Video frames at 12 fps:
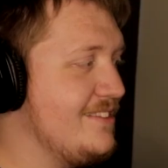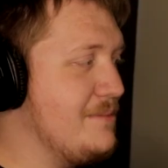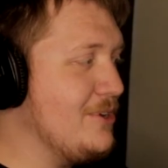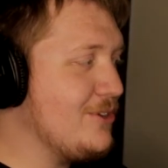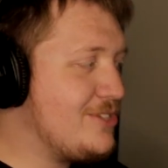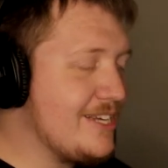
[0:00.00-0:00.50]
The
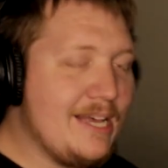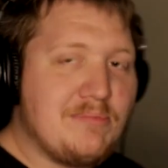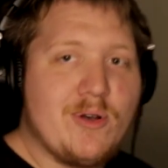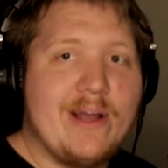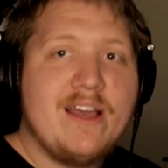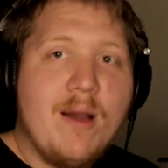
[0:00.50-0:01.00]
music keeps
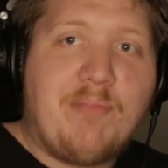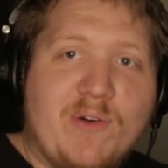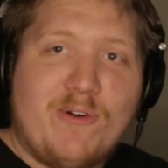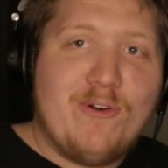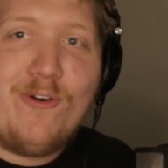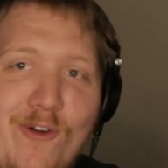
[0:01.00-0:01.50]
going.
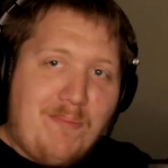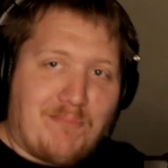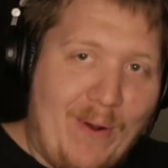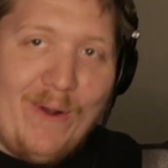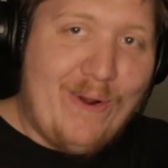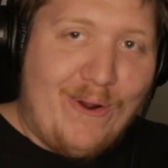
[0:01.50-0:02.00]
Brr,
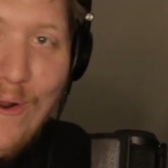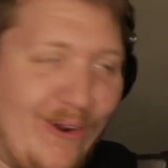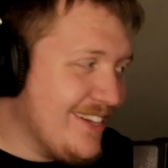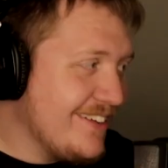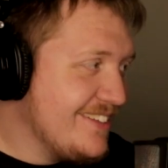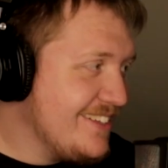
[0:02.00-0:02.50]

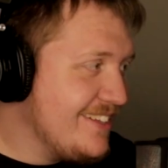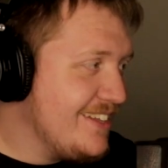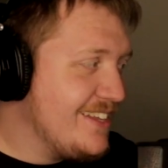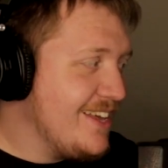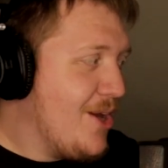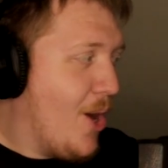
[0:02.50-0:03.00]
brr,
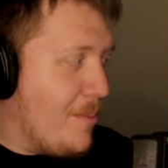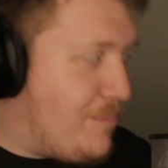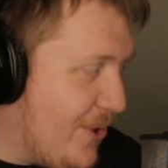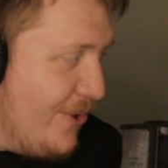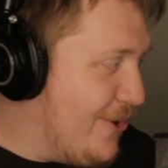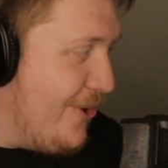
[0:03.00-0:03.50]

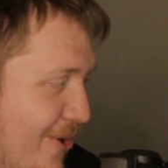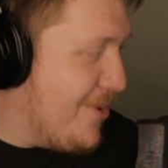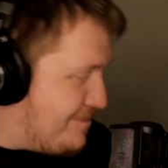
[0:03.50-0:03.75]
brr,